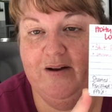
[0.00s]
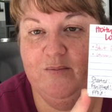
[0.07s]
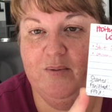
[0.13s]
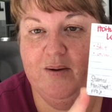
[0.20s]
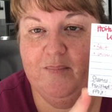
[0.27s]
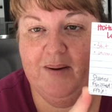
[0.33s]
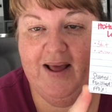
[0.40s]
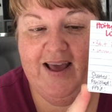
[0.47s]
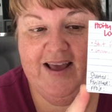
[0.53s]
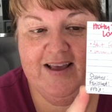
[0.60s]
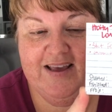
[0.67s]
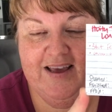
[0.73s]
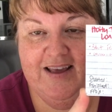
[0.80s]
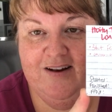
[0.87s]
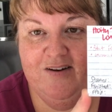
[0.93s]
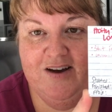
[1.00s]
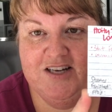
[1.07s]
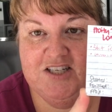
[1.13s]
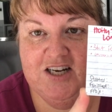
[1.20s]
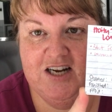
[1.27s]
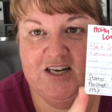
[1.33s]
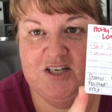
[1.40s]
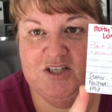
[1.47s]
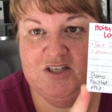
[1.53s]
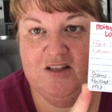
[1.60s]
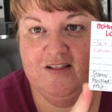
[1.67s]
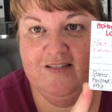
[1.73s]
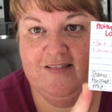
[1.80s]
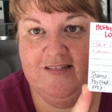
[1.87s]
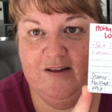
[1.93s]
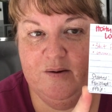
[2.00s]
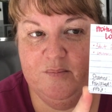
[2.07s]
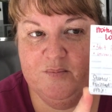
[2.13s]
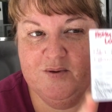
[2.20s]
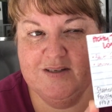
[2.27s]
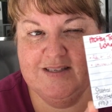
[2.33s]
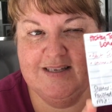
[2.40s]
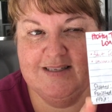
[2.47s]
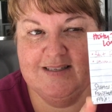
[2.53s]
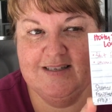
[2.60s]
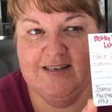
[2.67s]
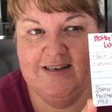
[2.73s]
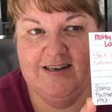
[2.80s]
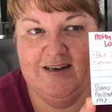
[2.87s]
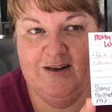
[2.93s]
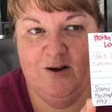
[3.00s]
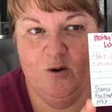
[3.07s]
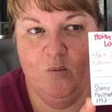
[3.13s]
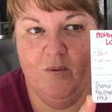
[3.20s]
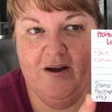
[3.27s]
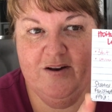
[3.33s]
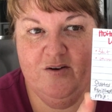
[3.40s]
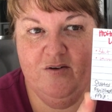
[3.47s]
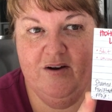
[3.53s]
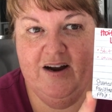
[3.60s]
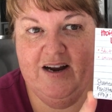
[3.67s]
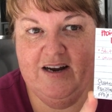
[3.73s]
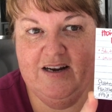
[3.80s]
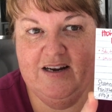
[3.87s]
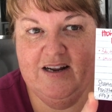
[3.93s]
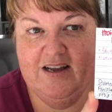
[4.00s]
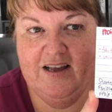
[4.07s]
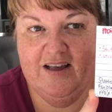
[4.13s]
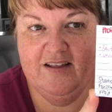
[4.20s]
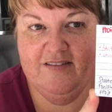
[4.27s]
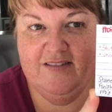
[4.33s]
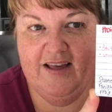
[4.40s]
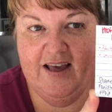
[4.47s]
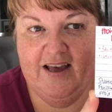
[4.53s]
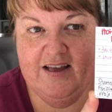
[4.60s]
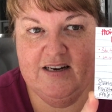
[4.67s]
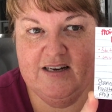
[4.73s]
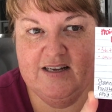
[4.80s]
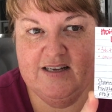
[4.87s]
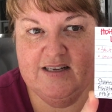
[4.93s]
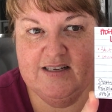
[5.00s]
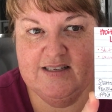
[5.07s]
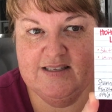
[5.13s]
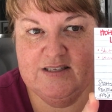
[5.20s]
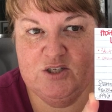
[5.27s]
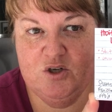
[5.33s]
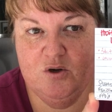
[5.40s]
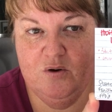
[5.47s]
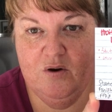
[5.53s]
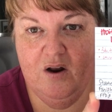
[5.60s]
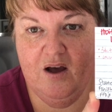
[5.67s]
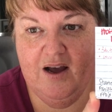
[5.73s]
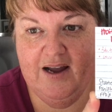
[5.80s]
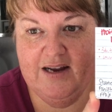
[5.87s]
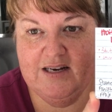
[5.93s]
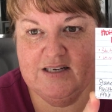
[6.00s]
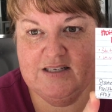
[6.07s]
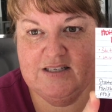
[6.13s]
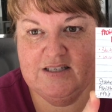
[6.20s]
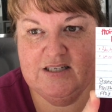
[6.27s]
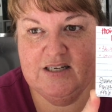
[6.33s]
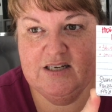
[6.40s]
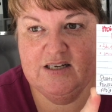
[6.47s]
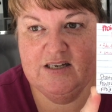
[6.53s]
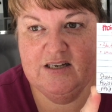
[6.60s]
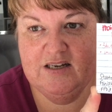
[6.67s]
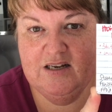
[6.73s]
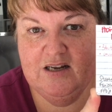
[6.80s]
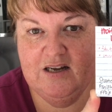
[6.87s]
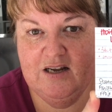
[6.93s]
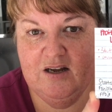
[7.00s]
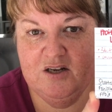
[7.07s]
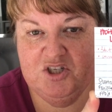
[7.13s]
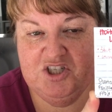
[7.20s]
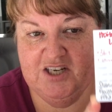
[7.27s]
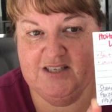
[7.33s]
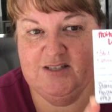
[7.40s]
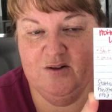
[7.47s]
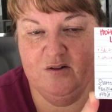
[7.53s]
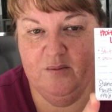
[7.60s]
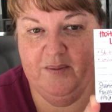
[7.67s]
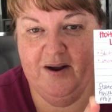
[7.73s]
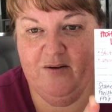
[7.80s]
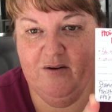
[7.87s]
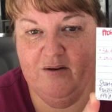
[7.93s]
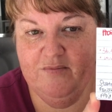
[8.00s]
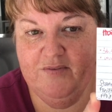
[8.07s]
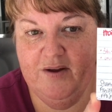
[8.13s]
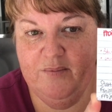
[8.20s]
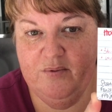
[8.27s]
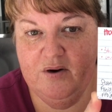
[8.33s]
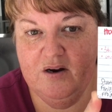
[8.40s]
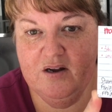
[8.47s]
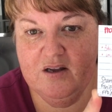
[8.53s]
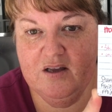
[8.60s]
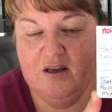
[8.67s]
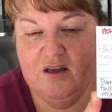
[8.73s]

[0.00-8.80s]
by black, and I change them, because there's one green that is too light just on the background fabric,